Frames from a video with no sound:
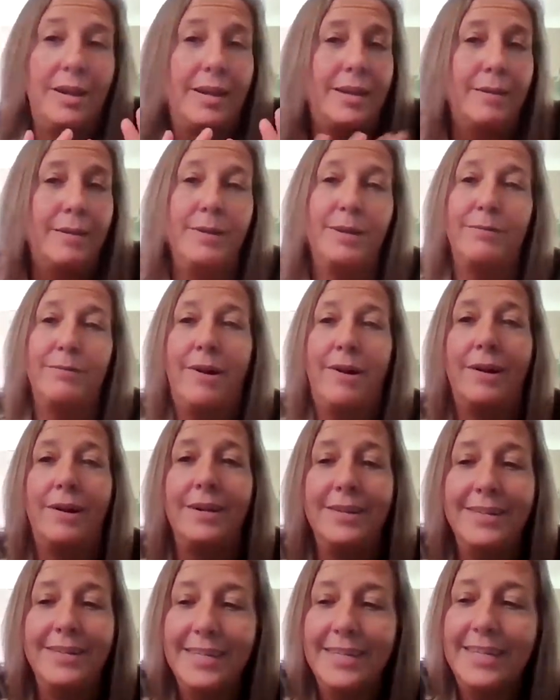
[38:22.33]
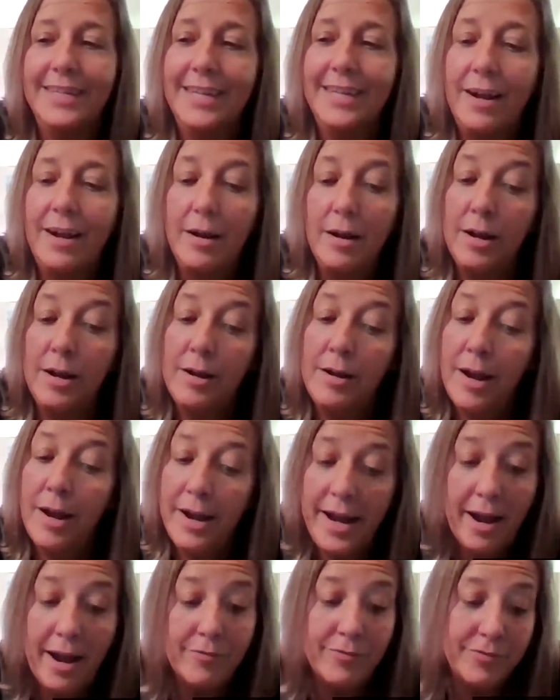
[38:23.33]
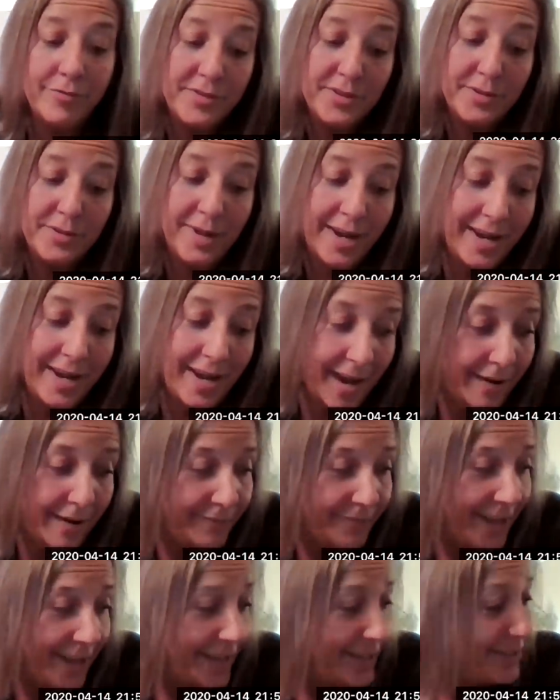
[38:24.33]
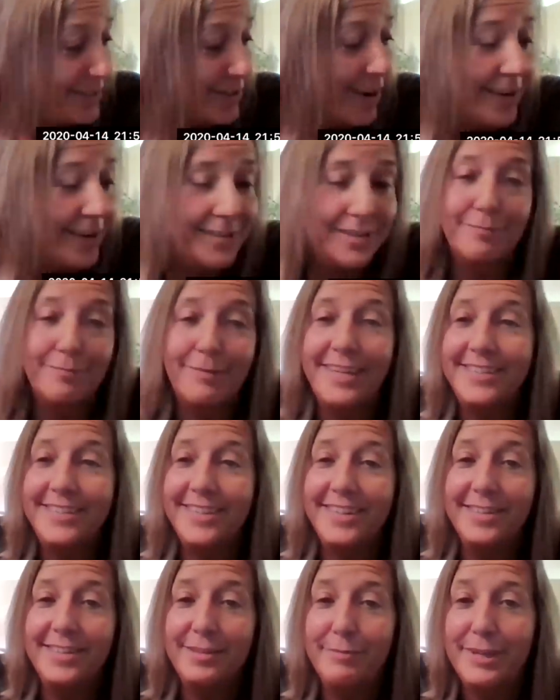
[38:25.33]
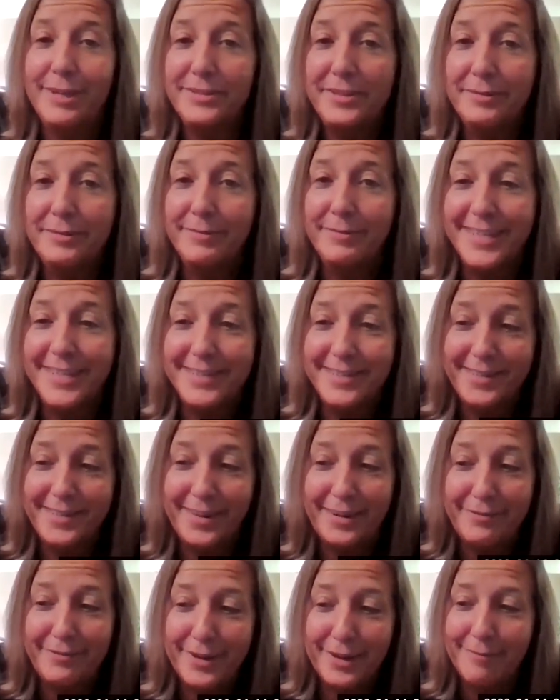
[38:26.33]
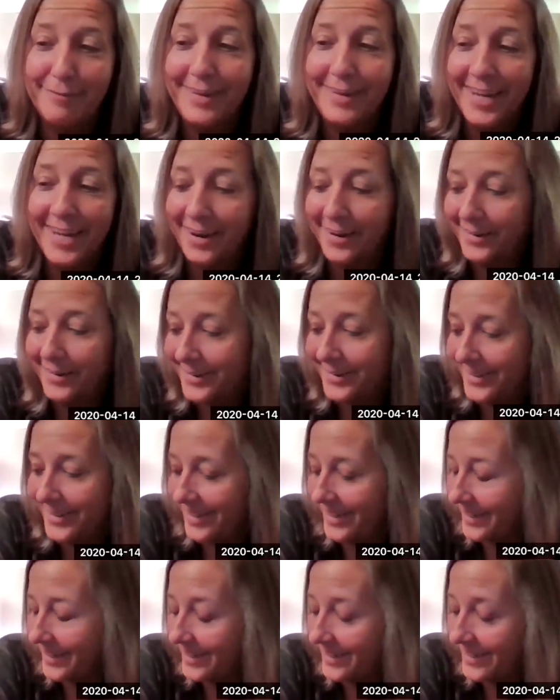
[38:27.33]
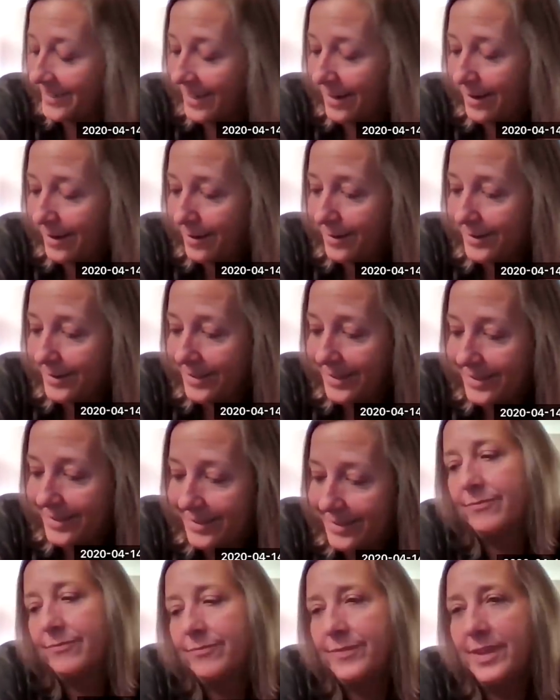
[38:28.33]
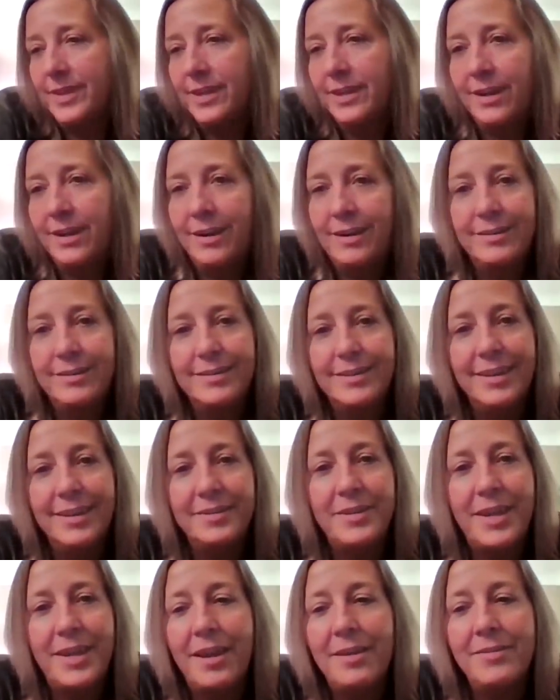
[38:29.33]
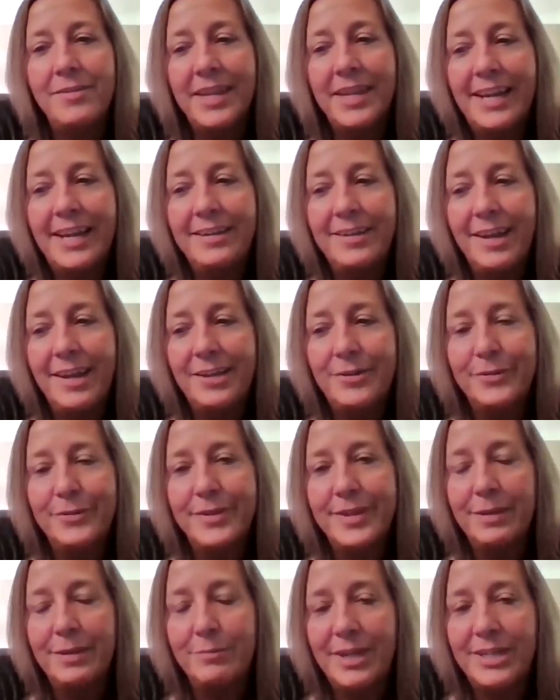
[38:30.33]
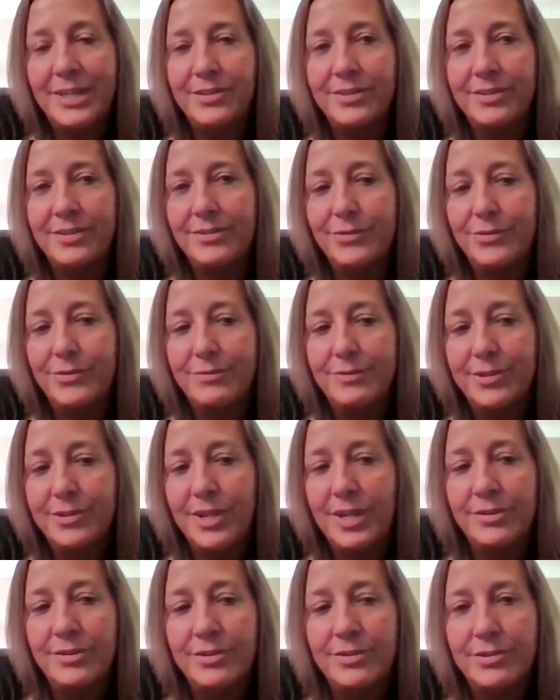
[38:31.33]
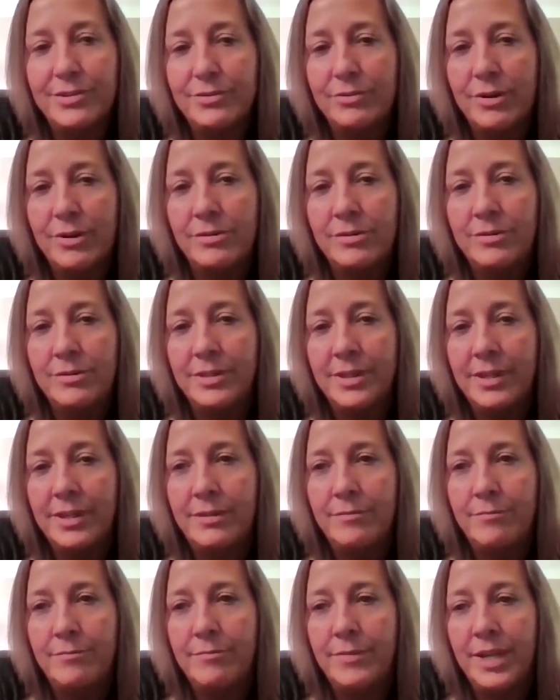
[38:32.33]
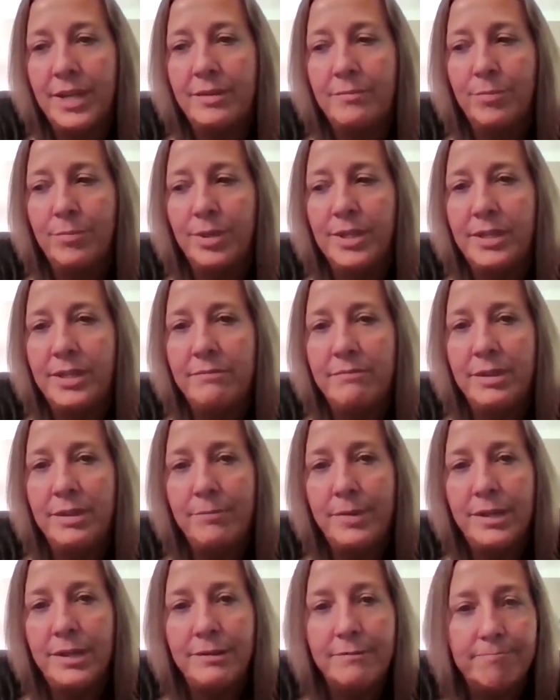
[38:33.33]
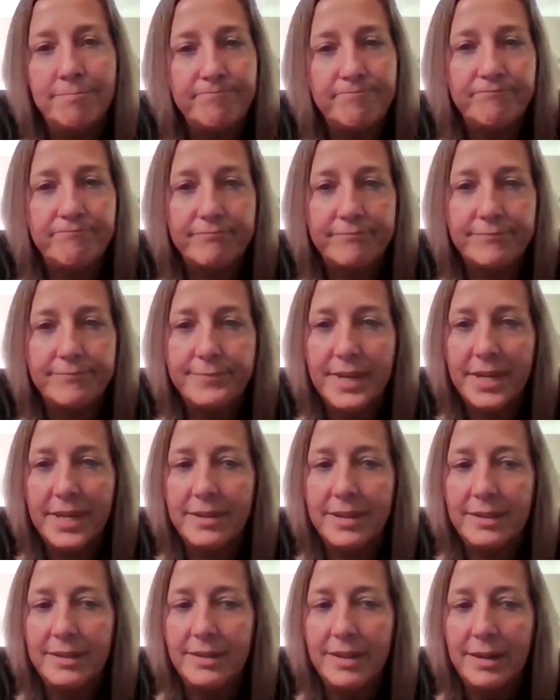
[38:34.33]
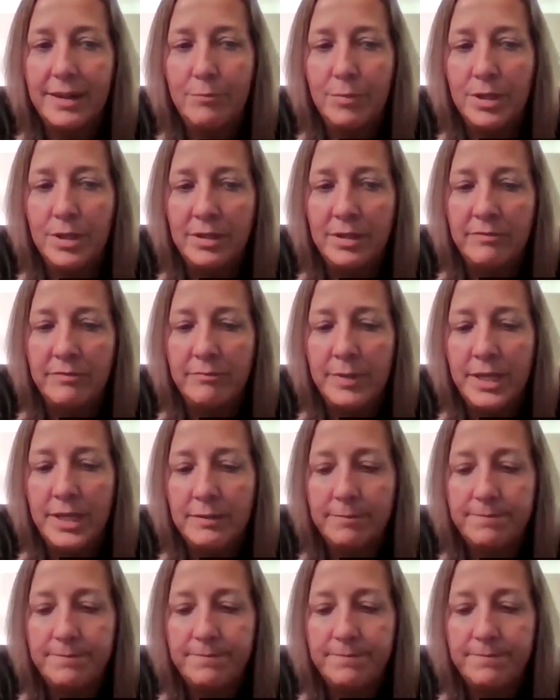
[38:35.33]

I could be wrong. Uh, I have I have like talked to my sons about some of this stuff coming out, and uh, yeah, the, the, I I don't think my sons struggle in in believing me. I think they believe me.